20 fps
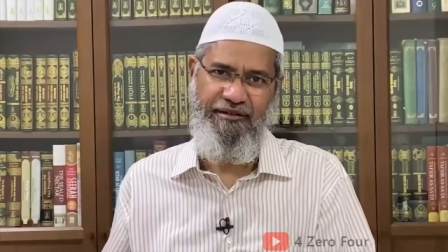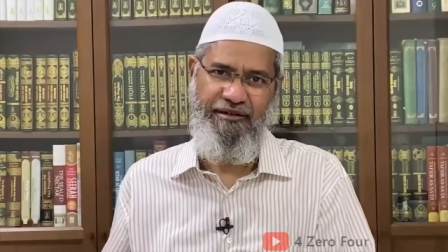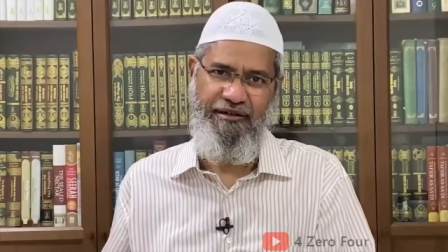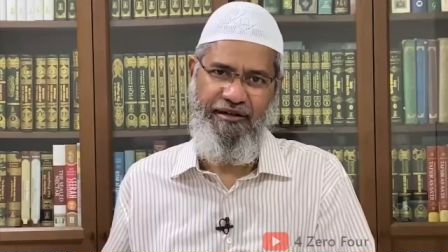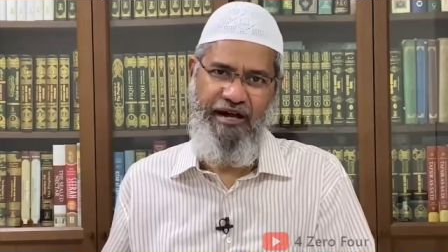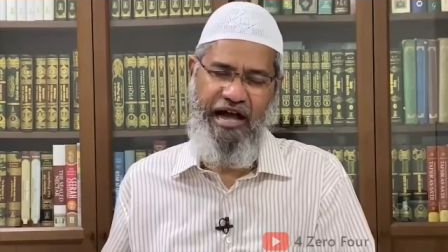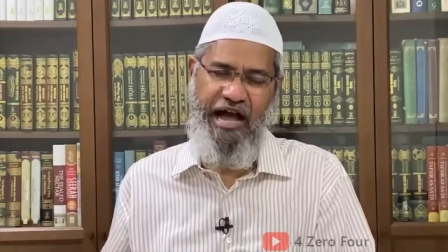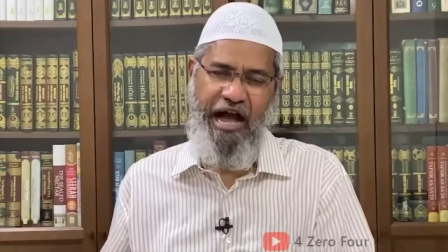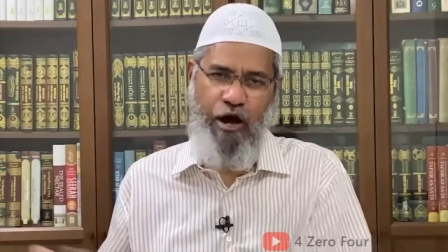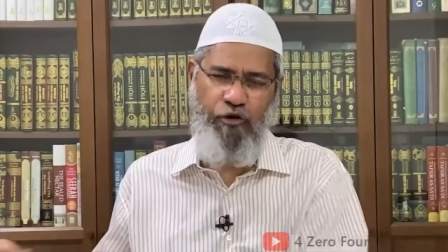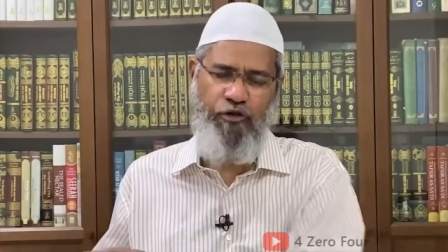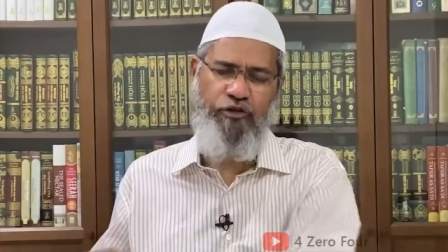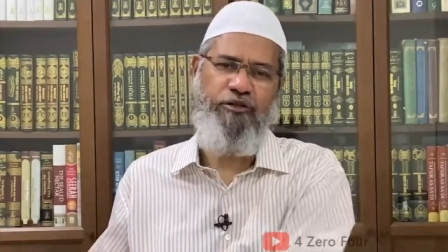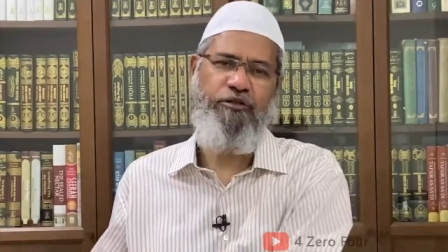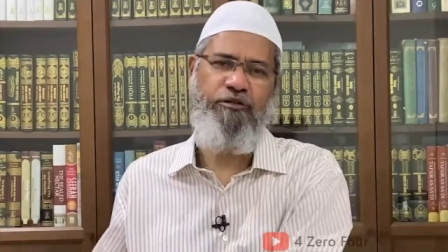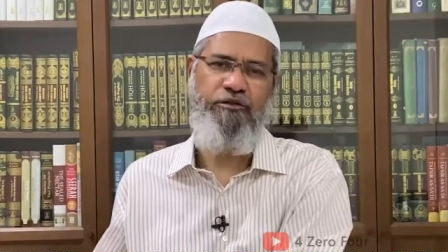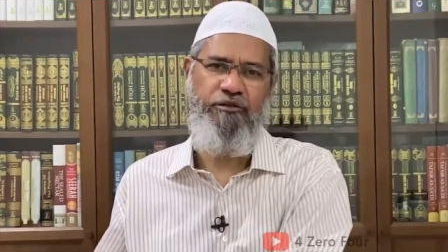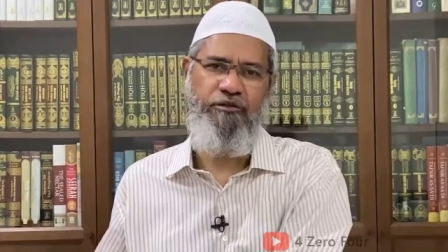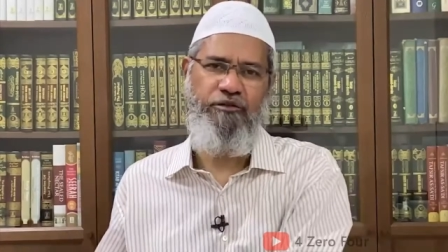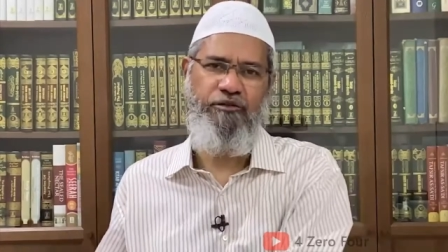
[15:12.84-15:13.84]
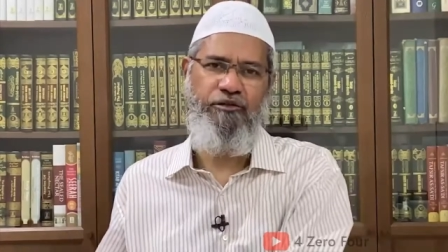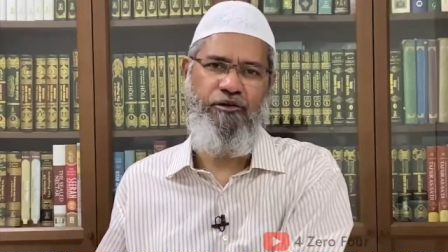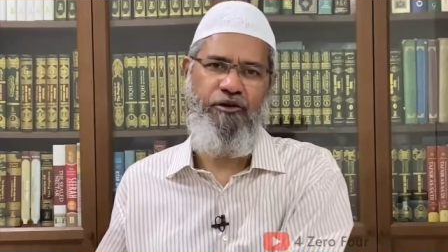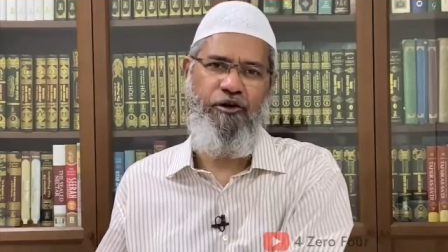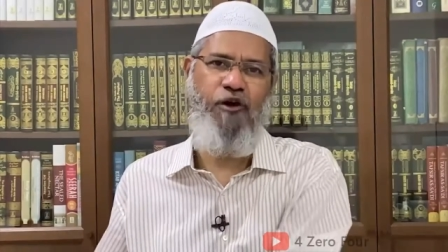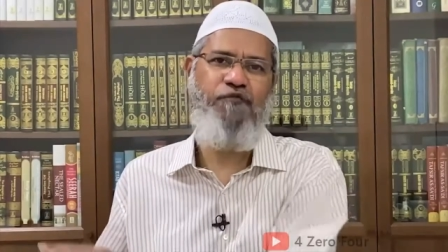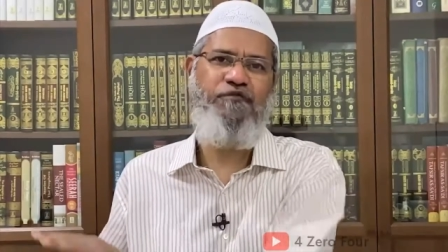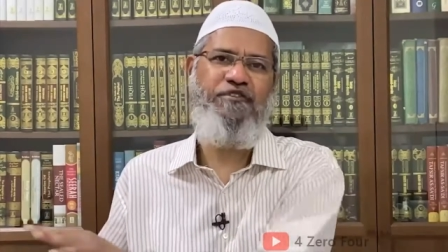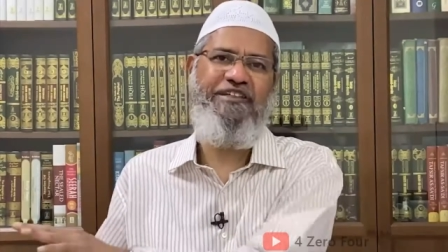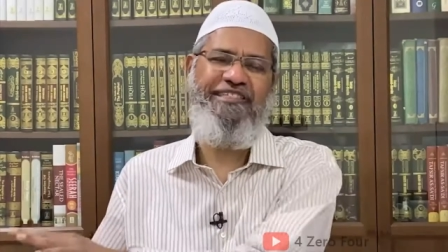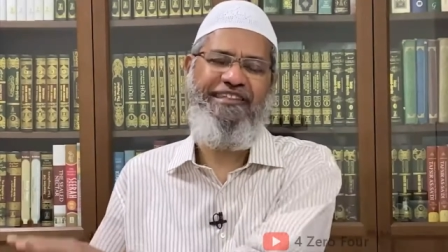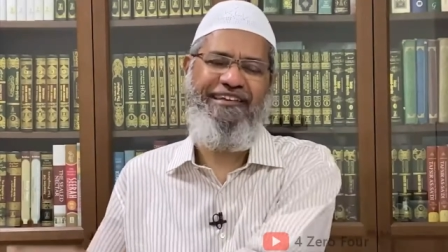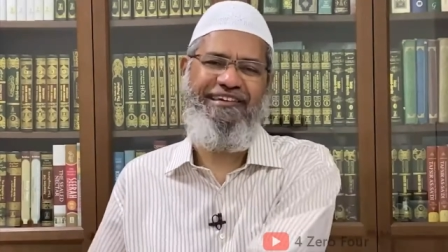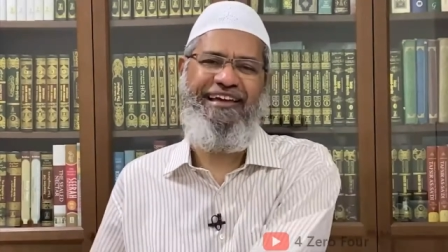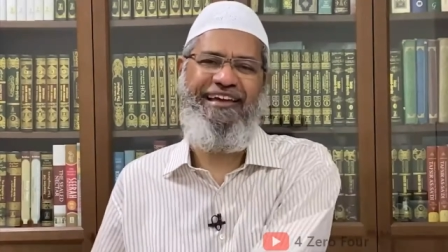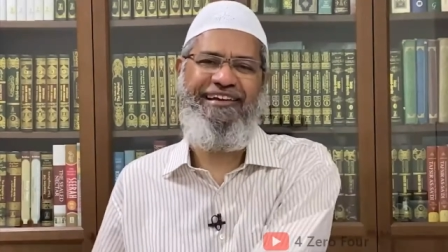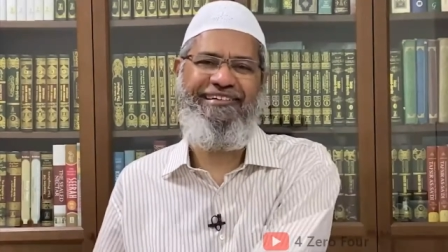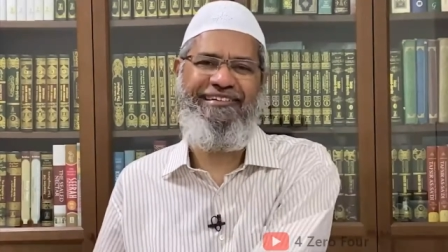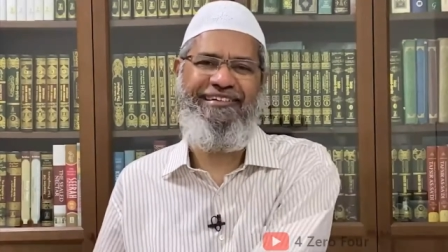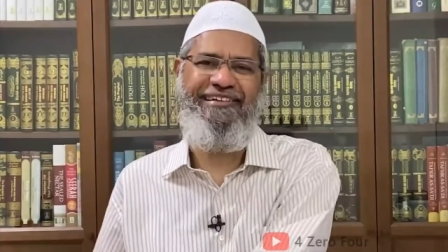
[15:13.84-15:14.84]
out of this
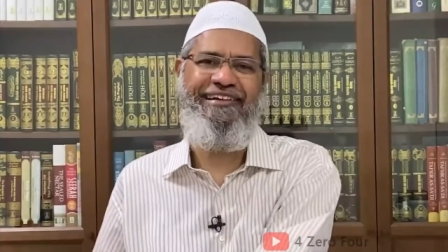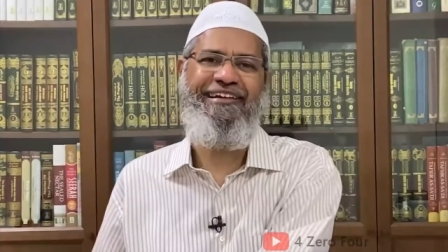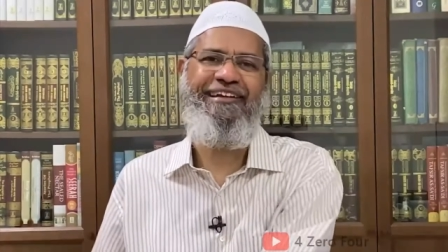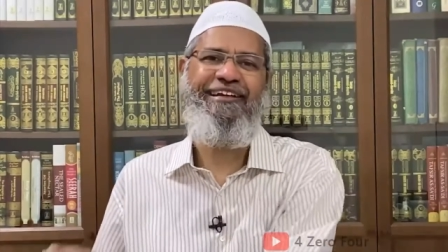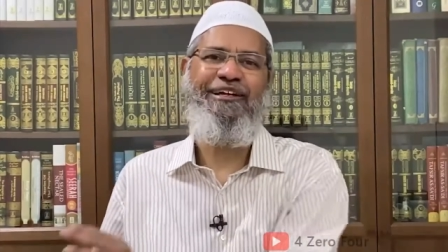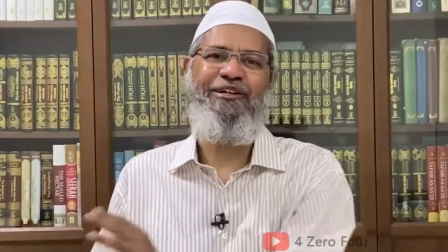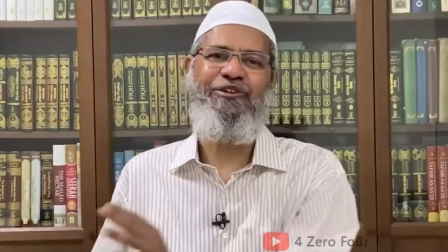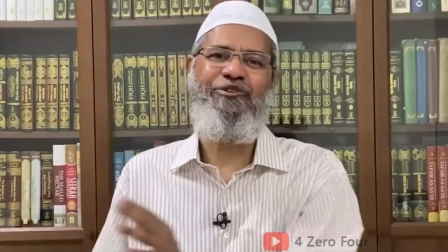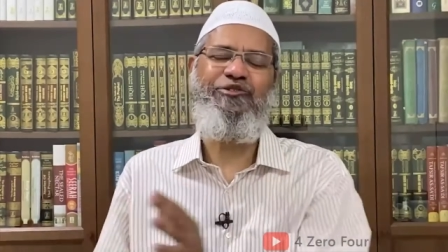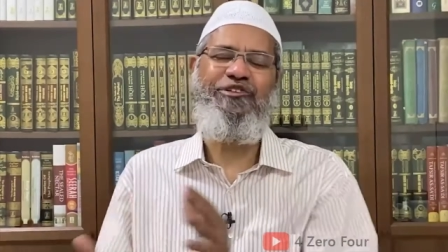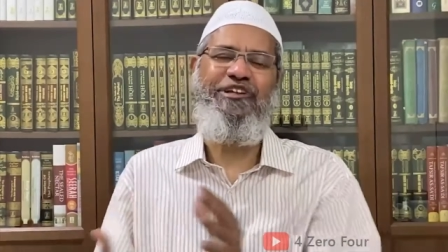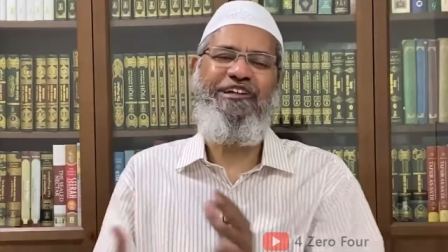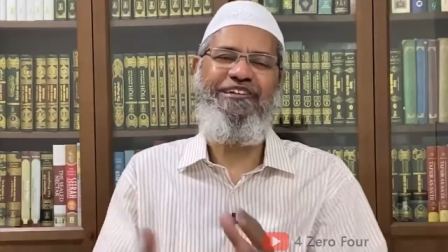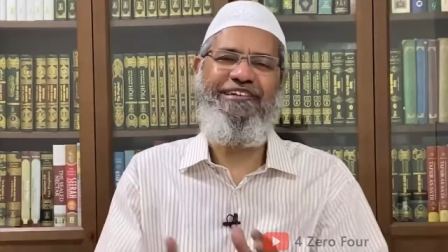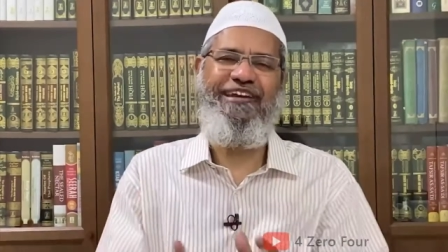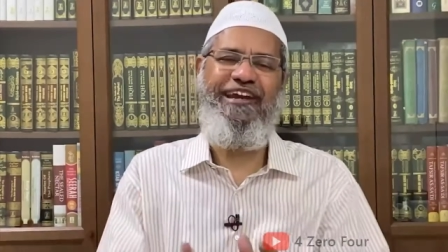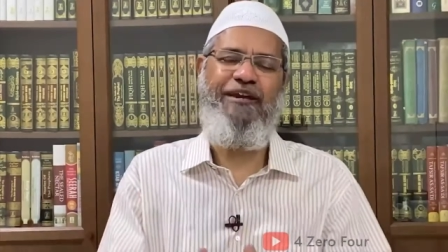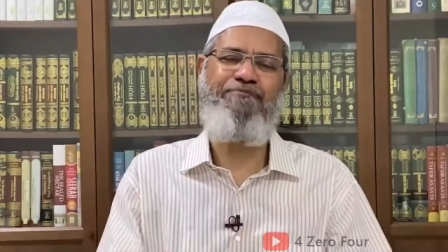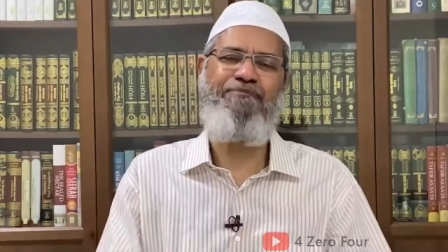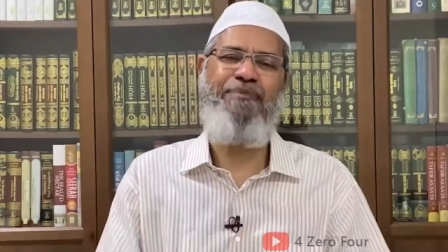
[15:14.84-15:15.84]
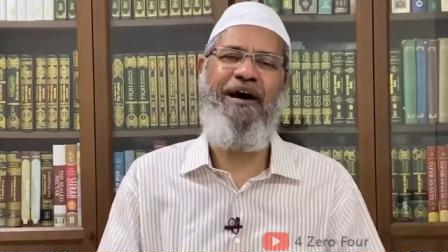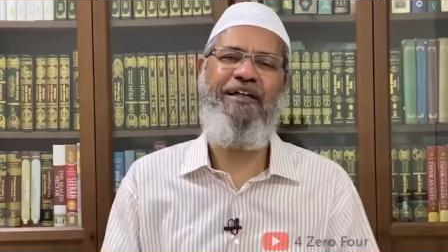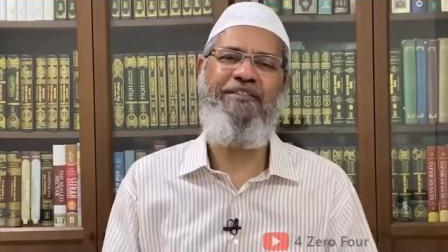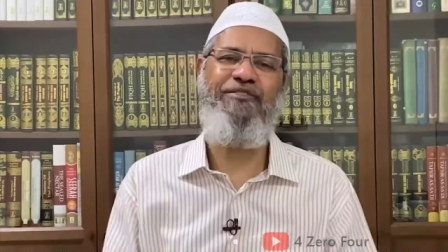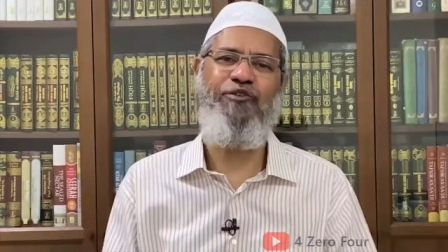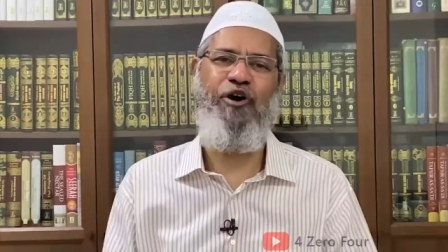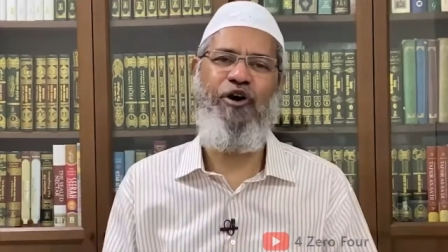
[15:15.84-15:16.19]
industry to the straight path of